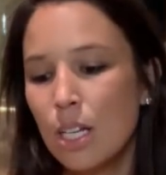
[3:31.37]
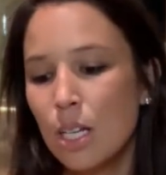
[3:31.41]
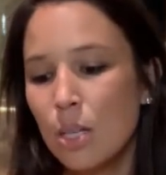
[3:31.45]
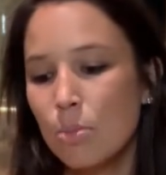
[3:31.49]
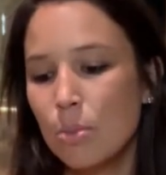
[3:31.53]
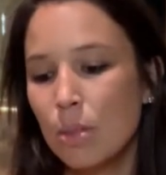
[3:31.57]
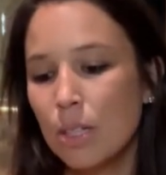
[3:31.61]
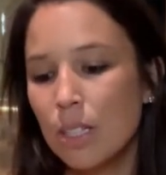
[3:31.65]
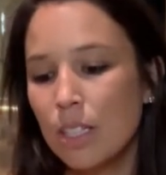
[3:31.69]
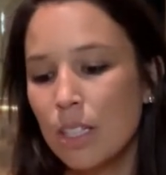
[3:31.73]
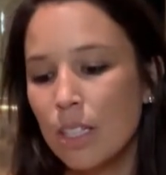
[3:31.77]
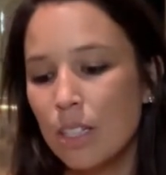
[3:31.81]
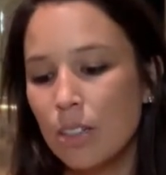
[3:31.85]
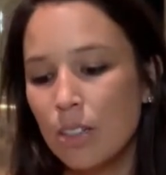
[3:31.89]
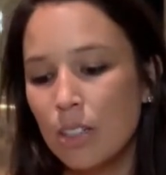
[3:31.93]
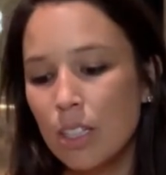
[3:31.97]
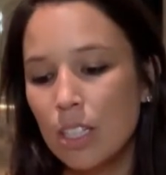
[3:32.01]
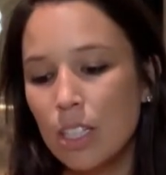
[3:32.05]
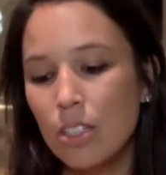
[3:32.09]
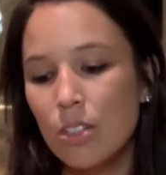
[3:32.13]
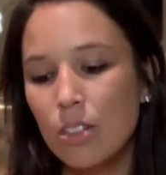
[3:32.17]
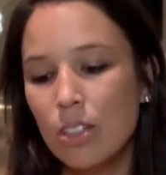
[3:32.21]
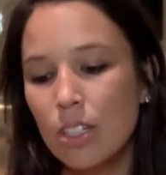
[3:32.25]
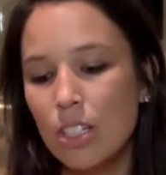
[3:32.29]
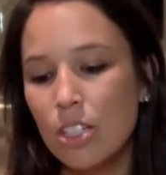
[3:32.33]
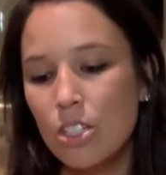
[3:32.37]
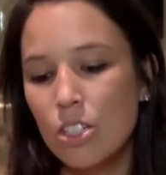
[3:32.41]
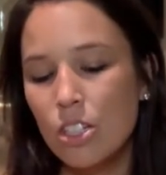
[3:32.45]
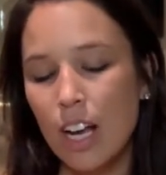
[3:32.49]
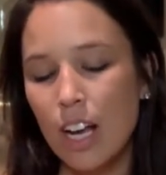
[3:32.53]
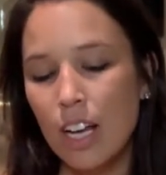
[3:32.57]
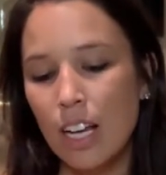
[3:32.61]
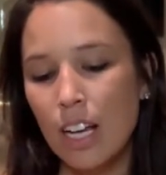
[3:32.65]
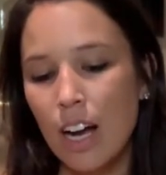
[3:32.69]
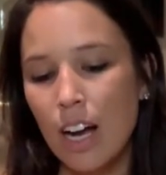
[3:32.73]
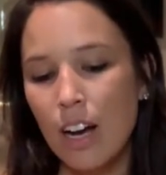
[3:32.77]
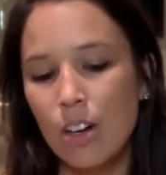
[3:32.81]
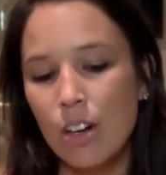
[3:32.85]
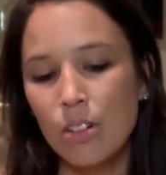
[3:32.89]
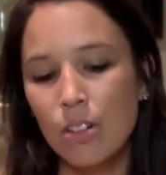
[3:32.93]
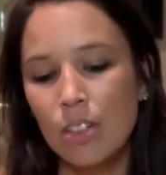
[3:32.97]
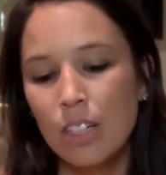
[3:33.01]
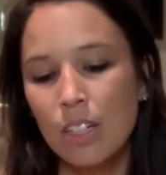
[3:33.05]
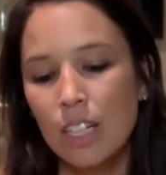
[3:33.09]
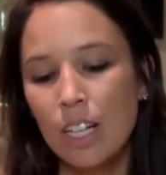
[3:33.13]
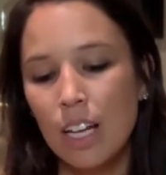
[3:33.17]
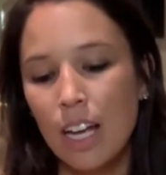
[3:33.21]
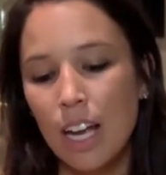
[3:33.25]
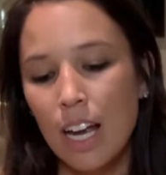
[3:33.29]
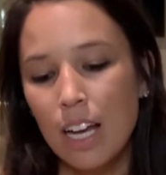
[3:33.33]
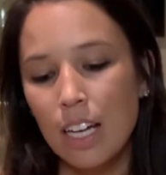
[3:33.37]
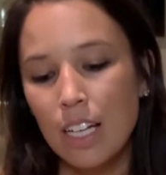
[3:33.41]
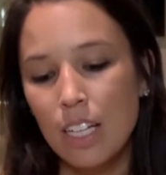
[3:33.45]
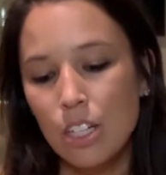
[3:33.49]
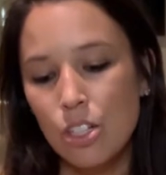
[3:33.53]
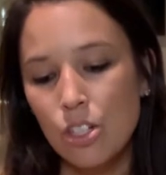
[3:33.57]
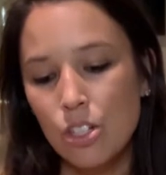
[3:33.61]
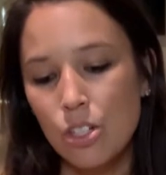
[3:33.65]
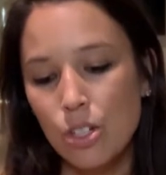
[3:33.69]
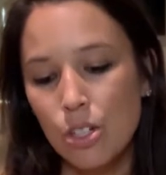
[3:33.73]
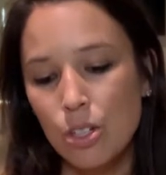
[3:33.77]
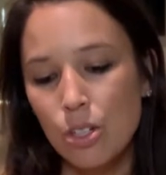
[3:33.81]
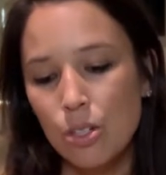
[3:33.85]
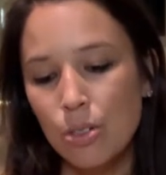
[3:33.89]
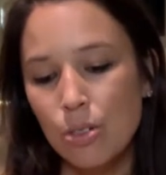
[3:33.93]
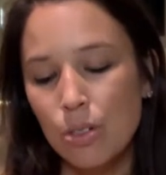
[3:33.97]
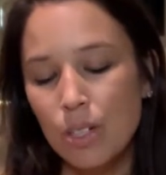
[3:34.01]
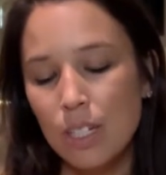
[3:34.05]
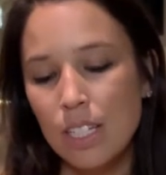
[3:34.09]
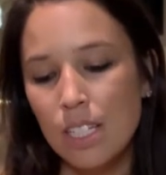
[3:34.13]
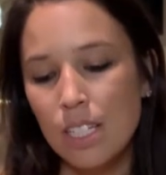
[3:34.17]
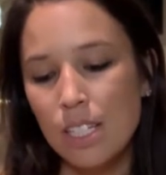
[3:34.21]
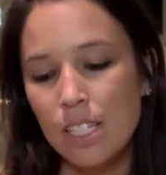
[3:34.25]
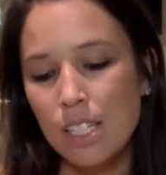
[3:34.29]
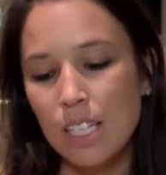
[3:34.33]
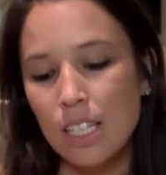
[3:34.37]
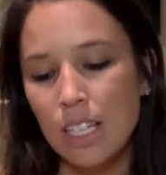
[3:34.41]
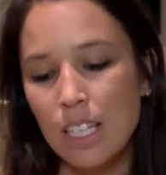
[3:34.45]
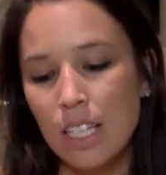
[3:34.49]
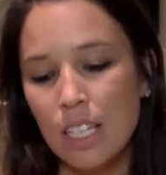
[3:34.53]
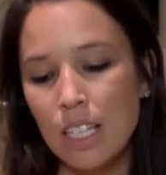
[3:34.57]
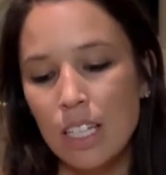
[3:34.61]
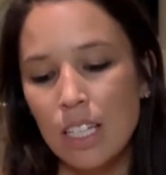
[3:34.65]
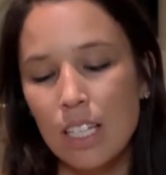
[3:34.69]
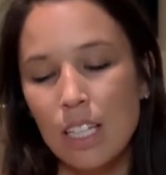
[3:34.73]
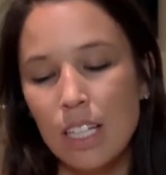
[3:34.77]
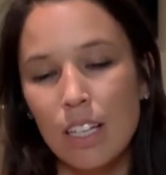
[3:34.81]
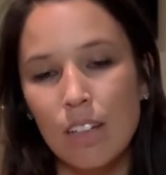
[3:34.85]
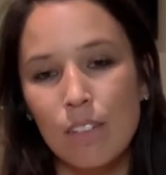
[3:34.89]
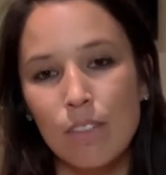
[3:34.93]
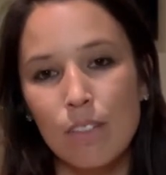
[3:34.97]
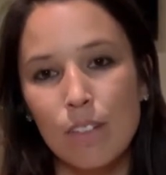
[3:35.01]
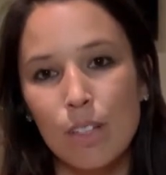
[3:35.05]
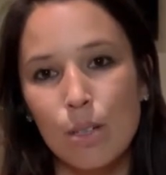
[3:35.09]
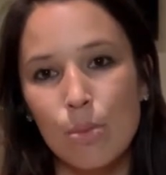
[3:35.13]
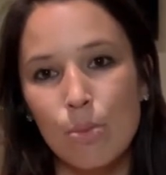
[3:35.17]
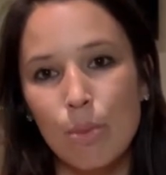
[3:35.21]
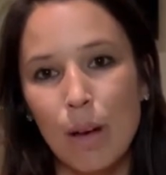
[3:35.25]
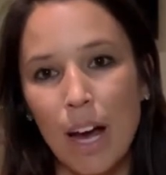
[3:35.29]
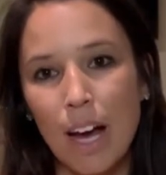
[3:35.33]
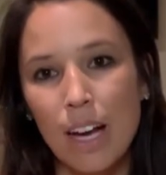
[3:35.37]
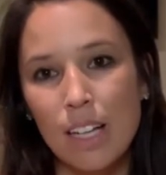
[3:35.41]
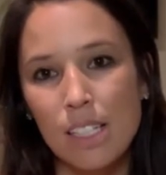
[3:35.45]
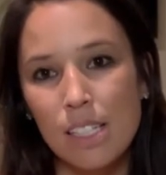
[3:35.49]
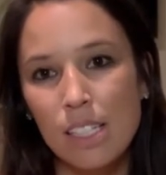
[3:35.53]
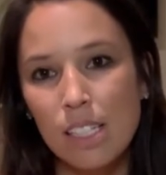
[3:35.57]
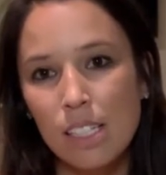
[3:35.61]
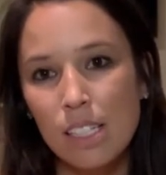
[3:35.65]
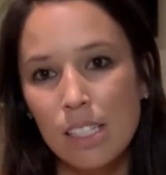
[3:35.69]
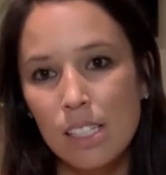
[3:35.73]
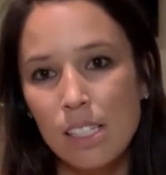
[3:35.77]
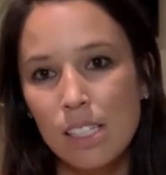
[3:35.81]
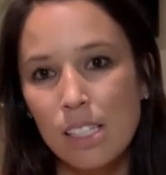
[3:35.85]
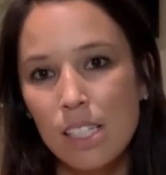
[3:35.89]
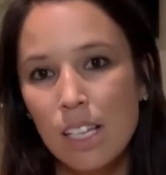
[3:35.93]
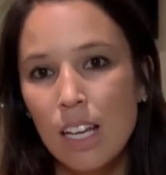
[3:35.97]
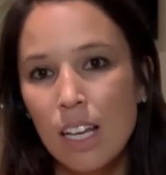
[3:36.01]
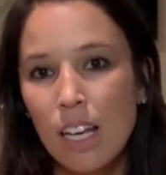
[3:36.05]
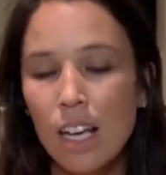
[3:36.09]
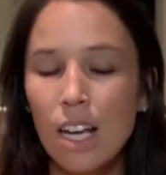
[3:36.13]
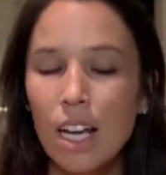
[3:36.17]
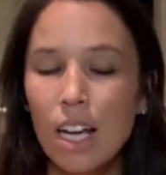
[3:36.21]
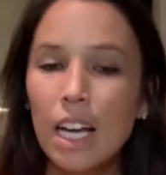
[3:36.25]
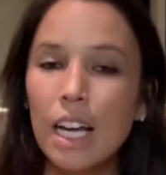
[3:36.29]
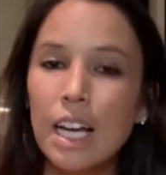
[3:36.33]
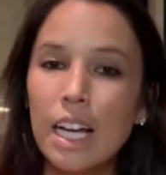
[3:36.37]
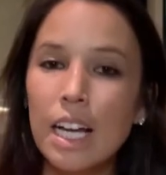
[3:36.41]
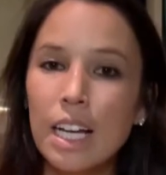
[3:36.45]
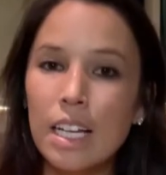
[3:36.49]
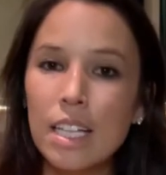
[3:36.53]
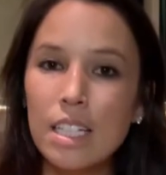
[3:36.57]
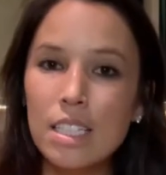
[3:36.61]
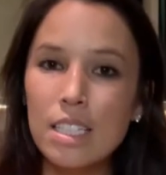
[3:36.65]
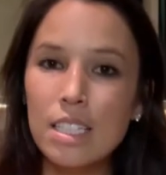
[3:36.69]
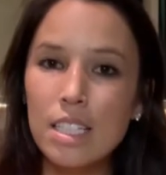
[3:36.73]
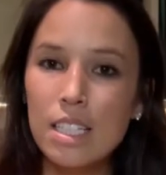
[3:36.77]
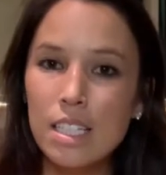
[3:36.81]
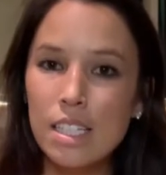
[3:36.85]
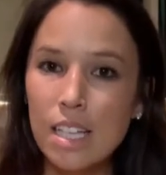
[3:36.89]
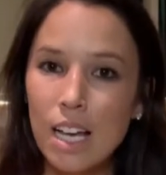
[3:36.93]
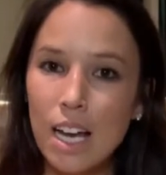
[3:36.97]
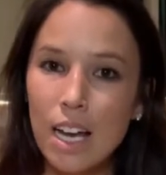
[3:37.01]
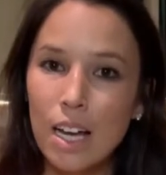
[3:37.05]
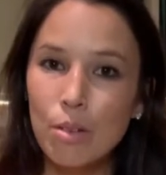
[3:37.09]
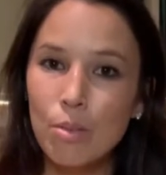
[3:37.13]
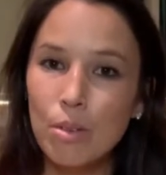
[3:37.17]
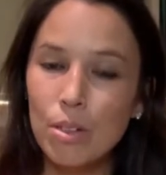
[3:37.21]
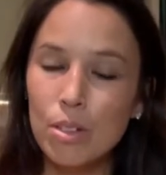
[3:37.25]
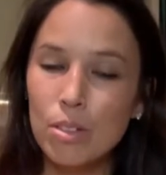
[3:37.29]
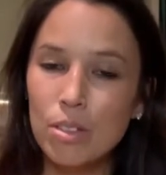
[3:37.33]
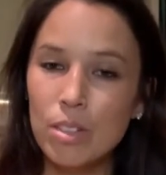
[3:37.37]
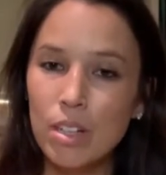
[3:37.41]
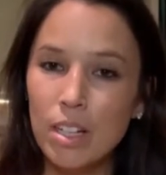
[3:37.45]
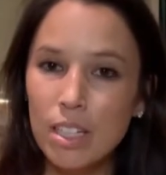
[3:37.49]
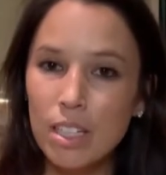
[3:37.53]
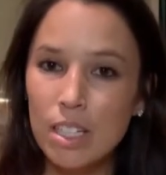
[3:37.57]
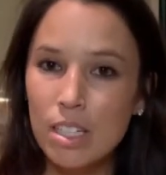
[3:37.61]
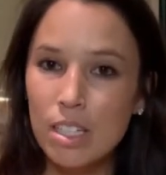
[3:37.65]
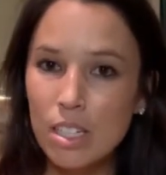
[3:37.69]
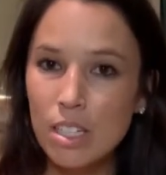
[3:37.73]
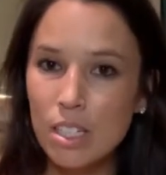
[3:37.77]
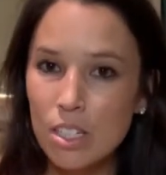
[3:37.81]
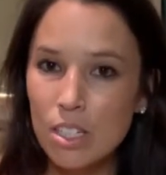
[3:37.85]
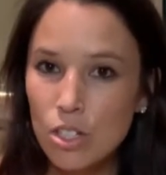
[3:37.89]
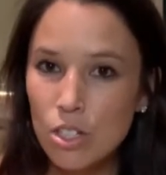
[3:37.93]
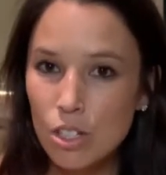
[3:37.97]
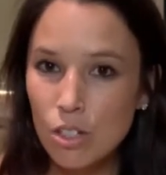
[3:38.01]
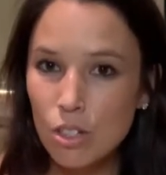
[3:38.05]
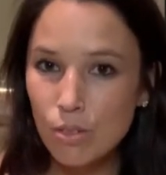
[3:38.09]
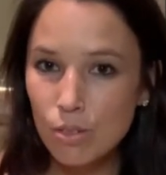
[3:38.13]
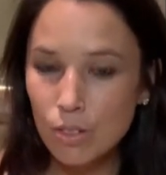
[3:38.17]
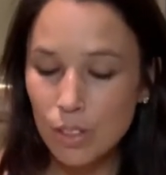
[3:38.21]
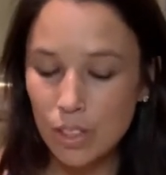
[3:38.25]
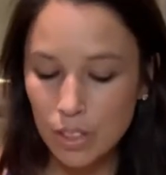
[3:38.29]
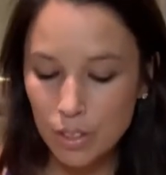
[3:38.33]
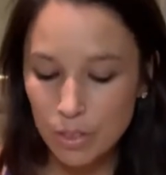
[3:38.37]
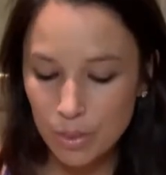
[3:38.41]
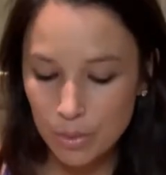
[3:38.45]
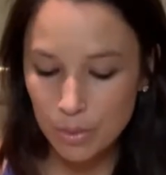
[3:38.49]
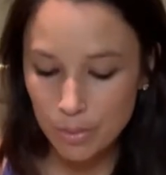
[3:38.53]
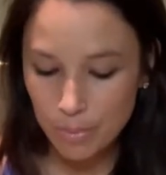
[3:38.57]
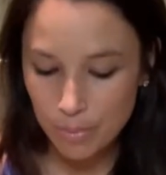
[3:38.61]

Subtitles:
but literally you can check out any shoe and see if it passes and decide whether or not that's a good shoe for you.